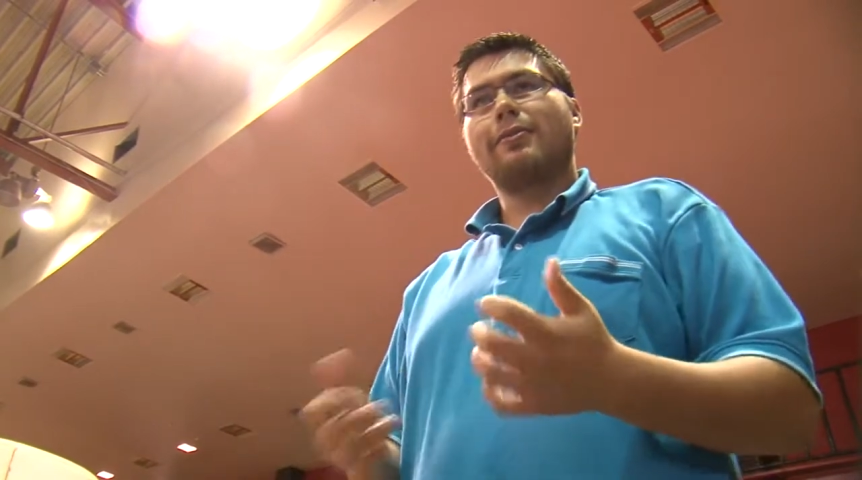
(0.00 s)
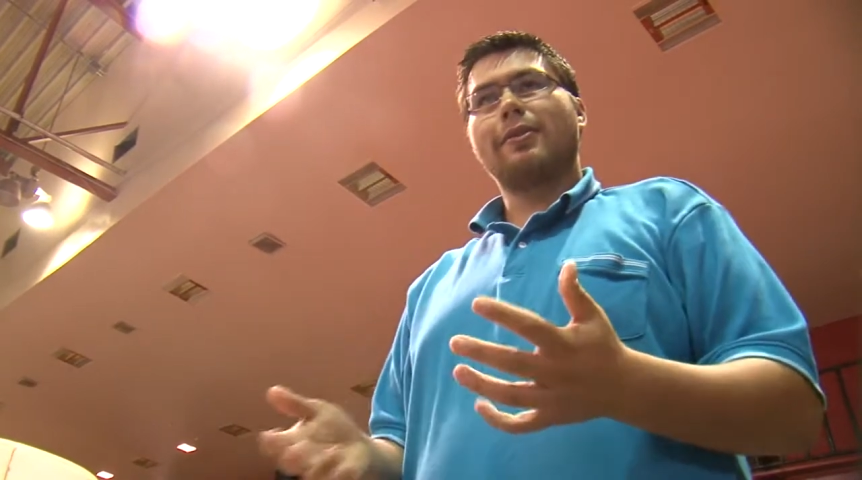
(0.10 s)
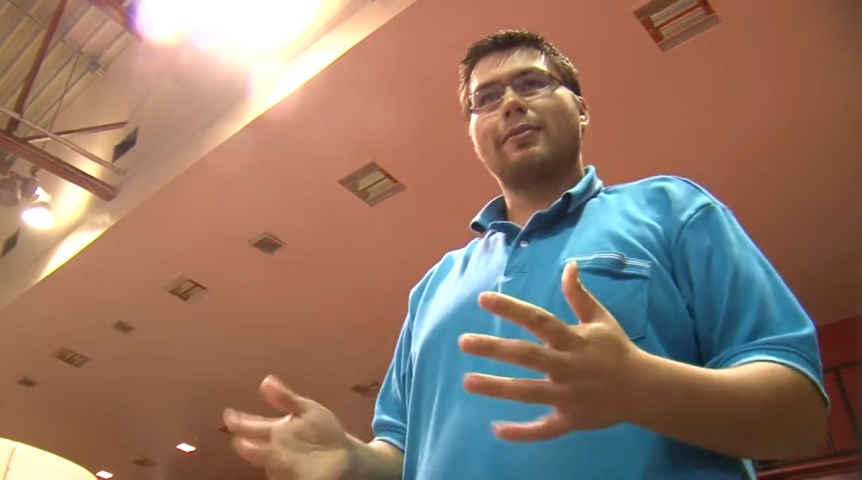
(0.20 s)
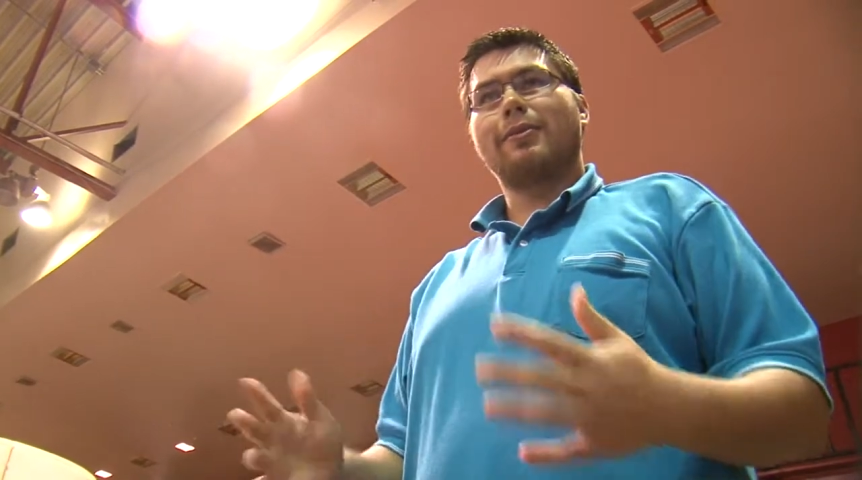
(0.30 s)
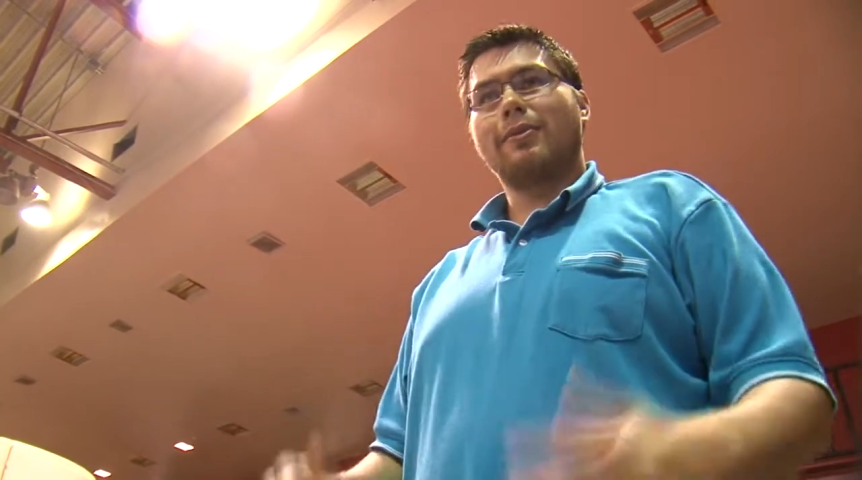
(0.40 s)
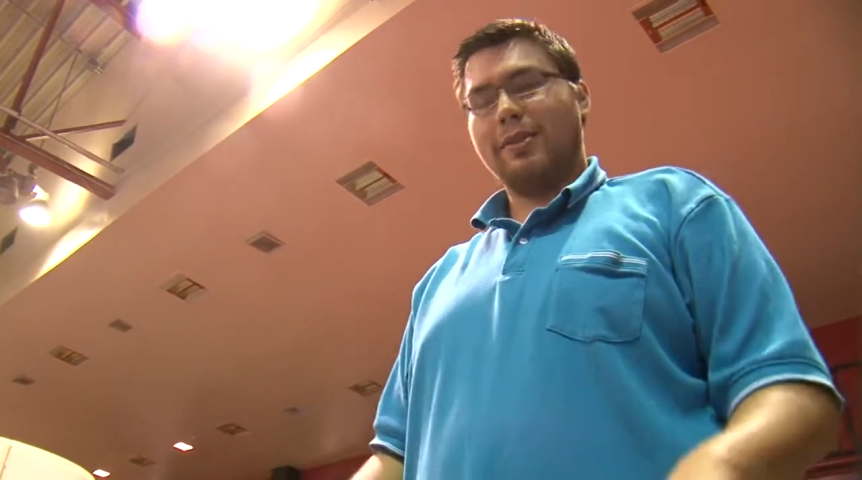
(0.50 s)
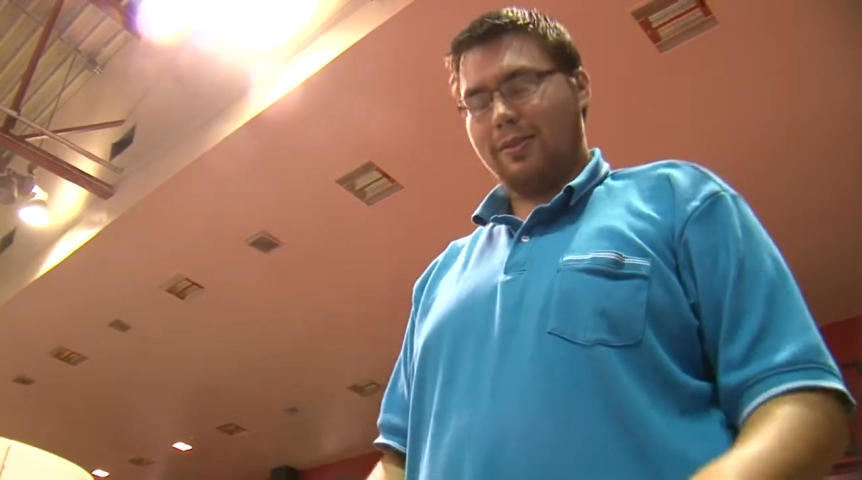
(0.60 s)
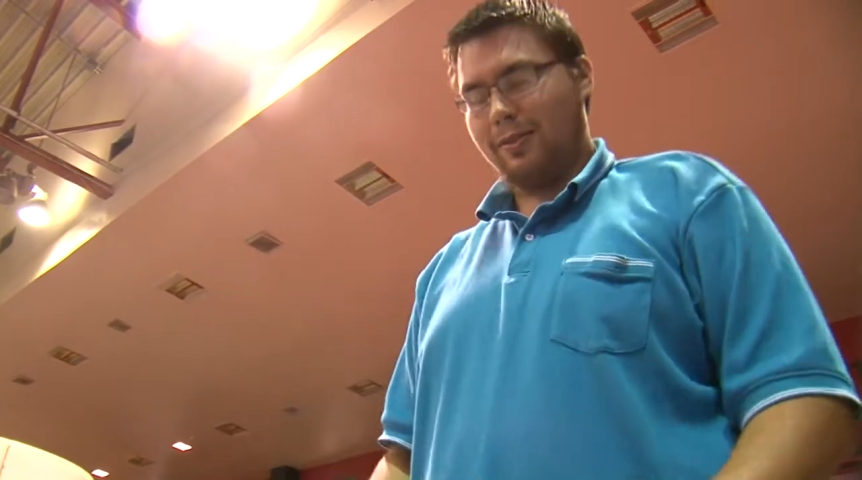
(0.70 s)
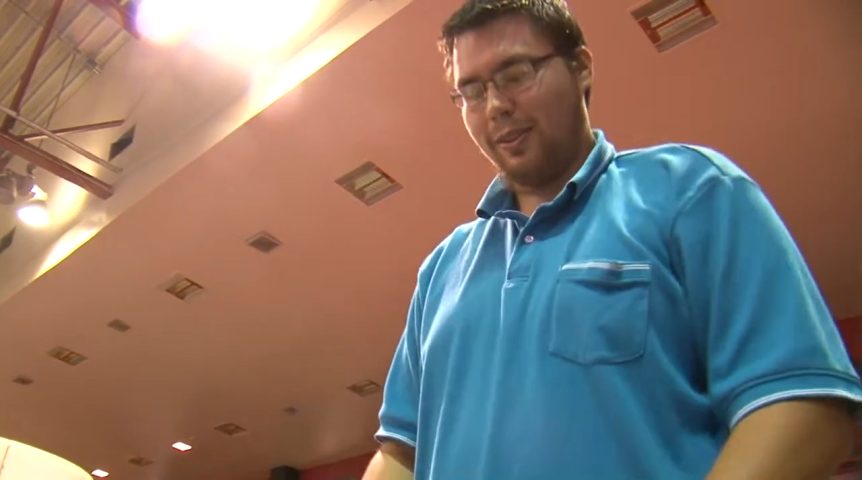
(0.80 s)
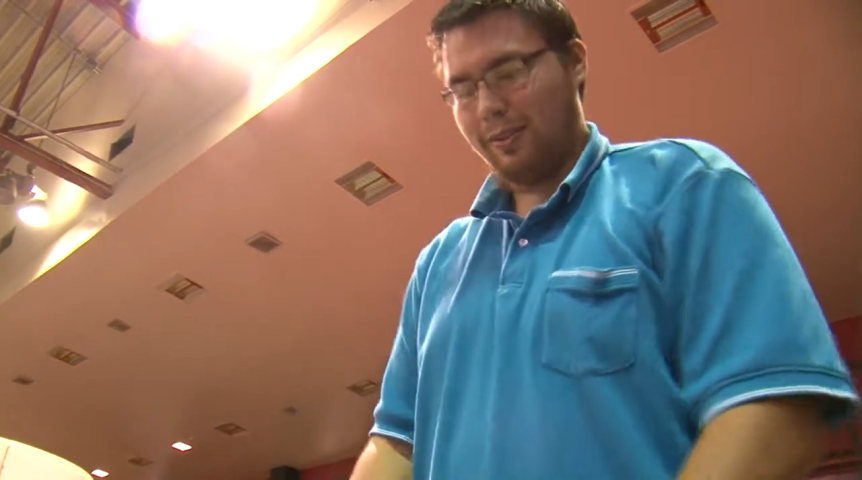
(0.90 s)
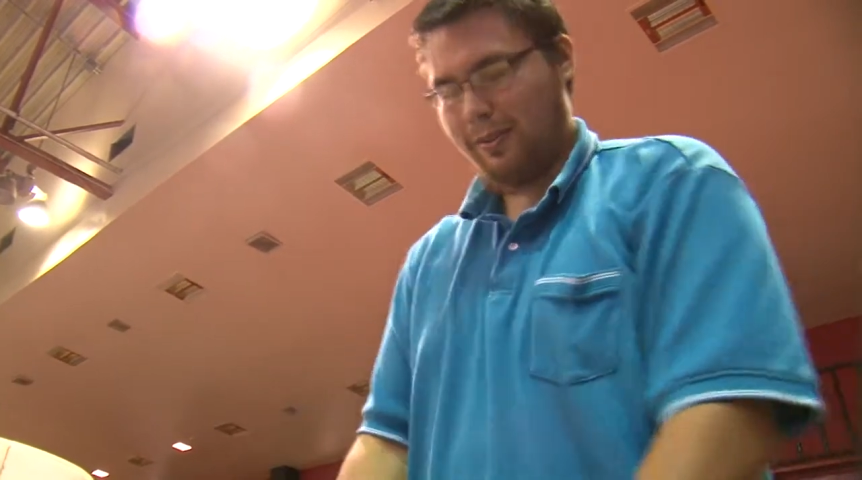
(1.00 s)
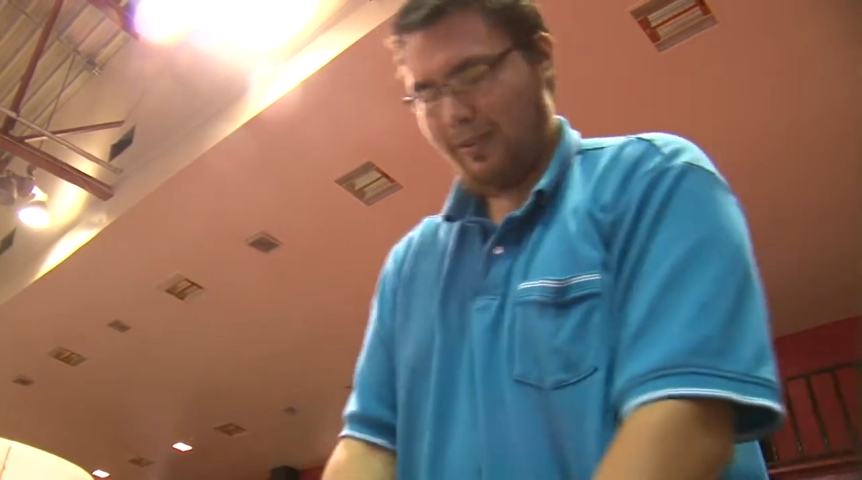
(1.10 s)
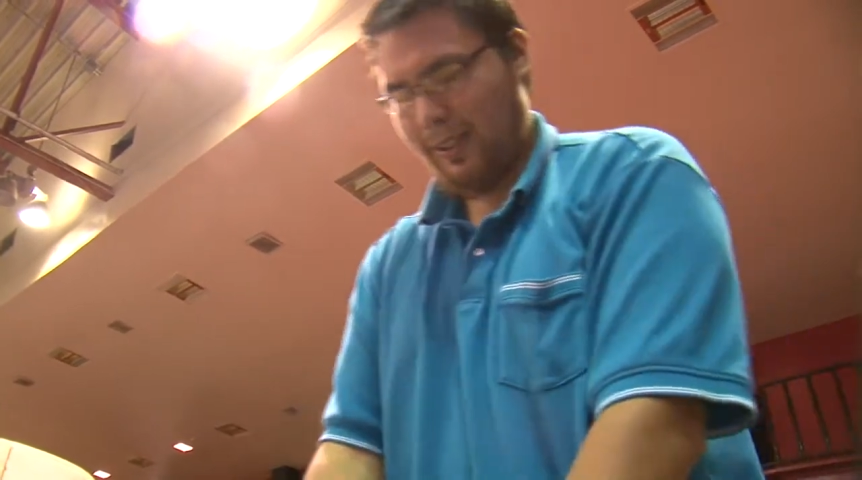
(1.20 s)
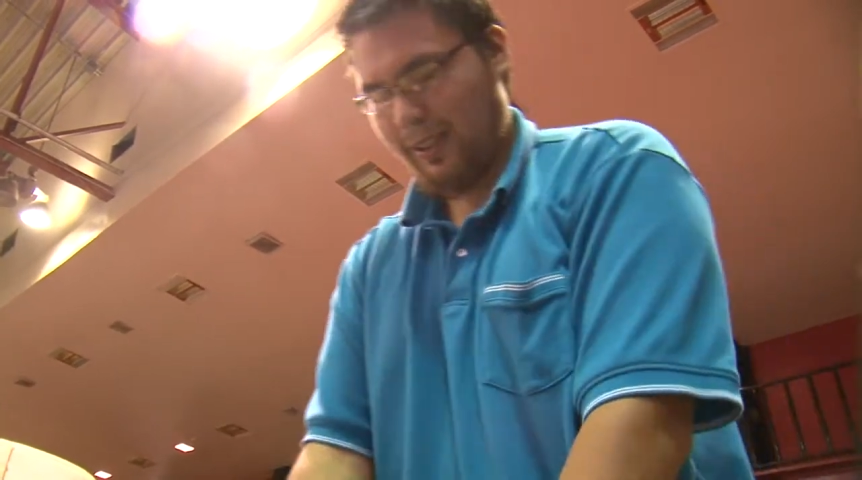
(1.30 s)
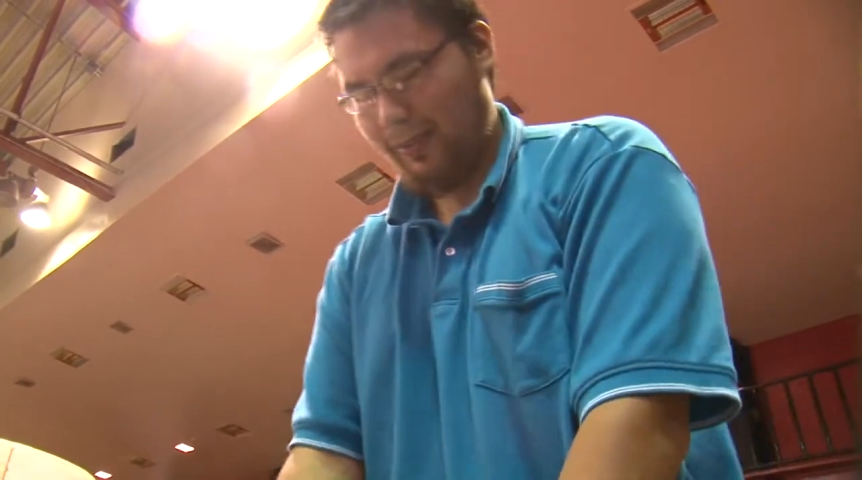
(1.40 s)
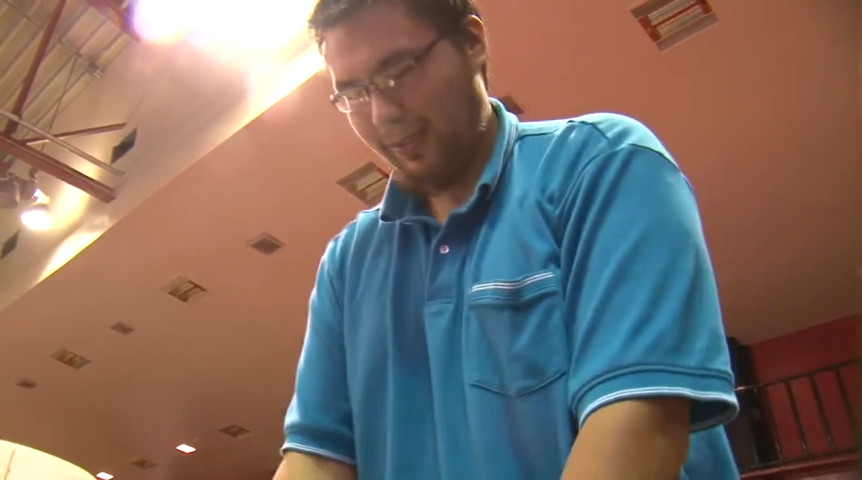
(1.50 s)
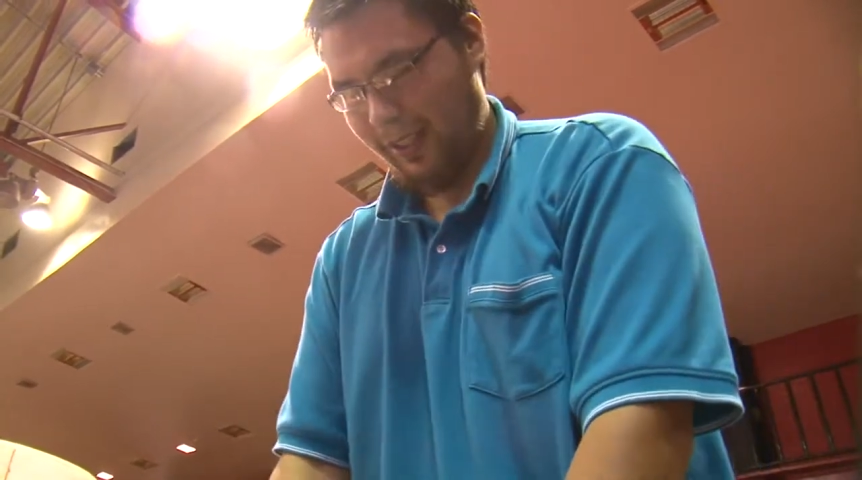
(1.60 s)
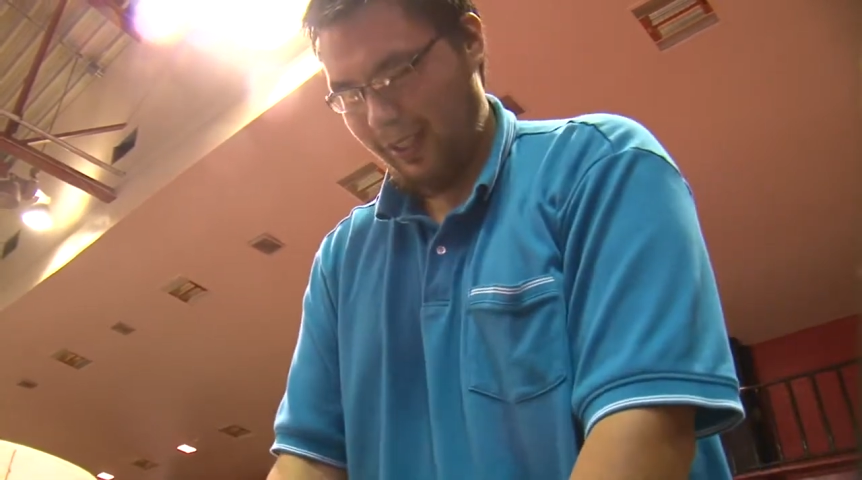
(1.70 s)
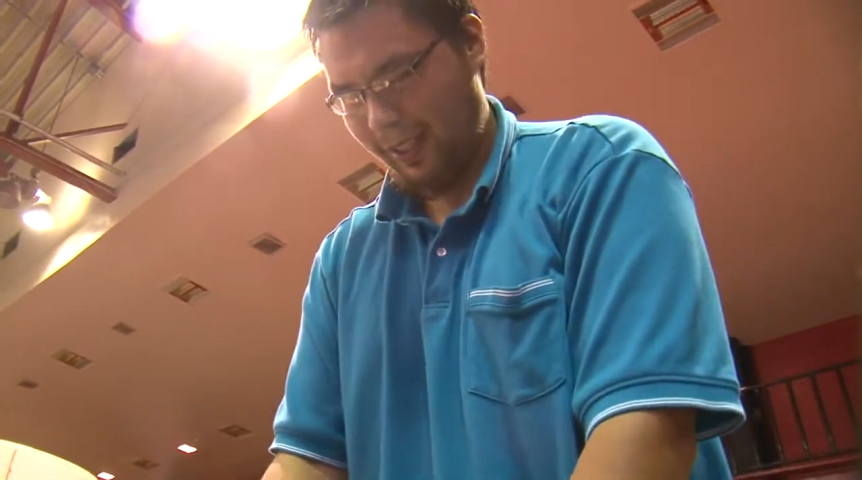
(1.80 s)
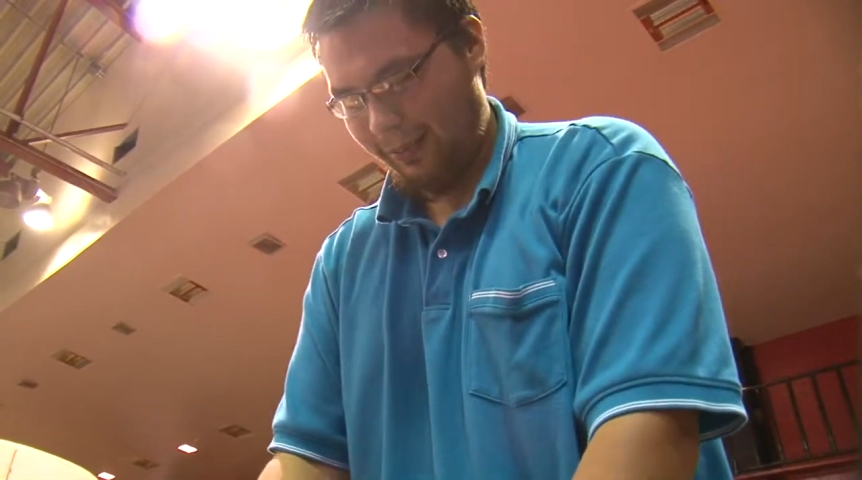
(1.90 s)
from when it comes to
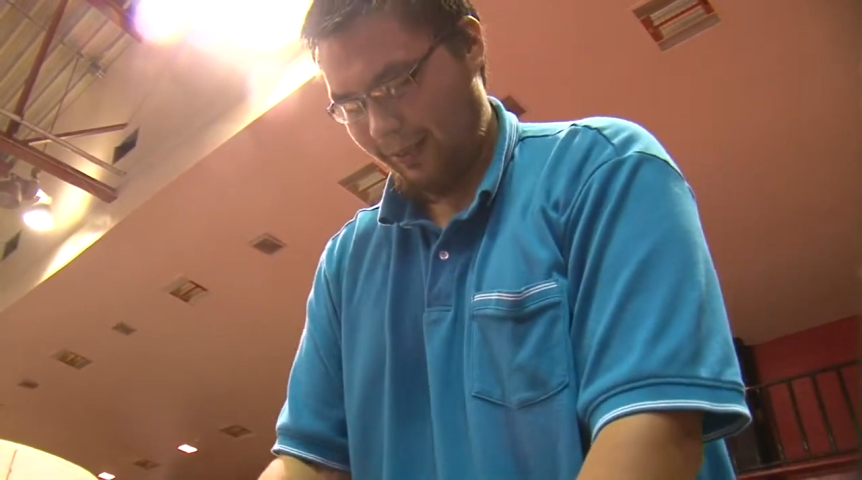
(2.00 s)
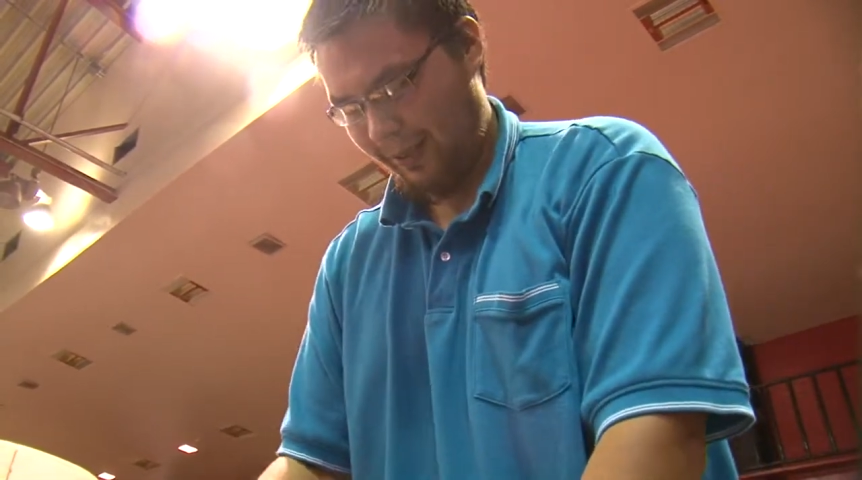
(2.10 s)
life.